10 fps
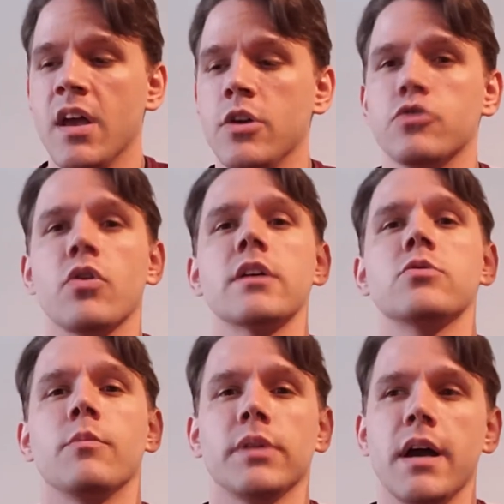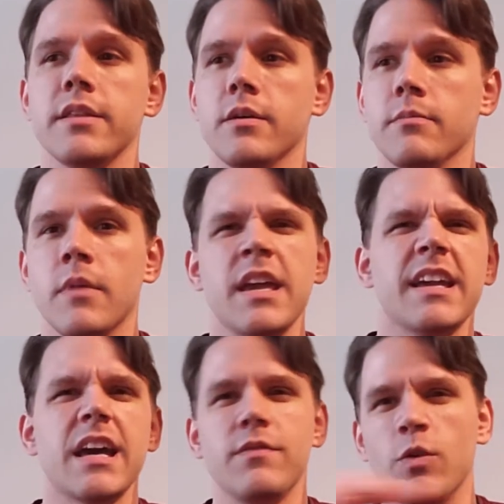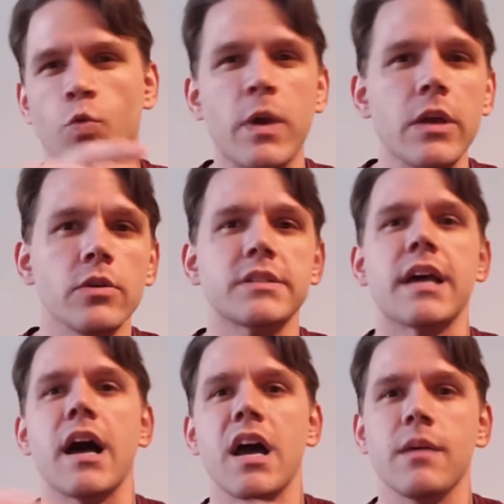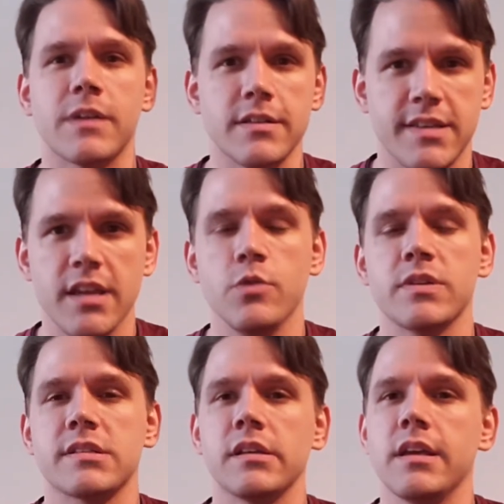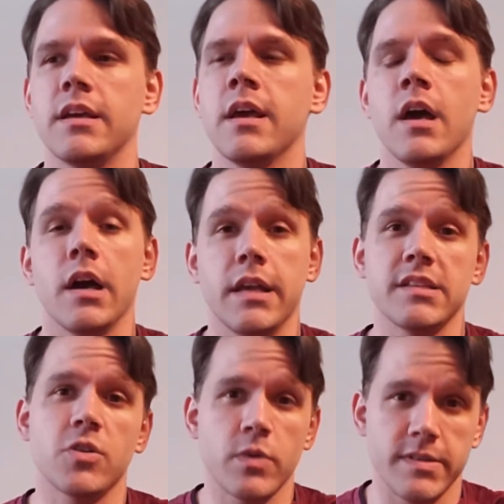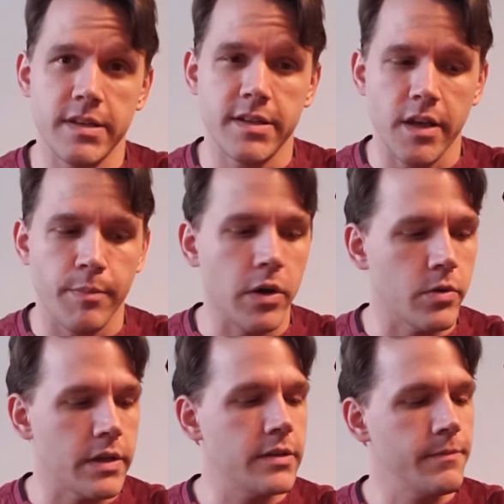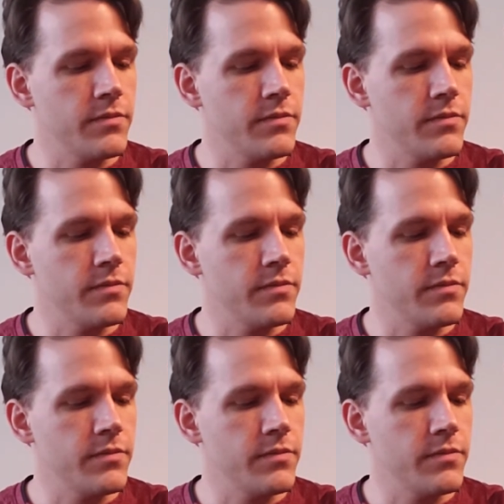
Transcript: You're trying to apply them kind of in real time, continuously, against a resisting opponent.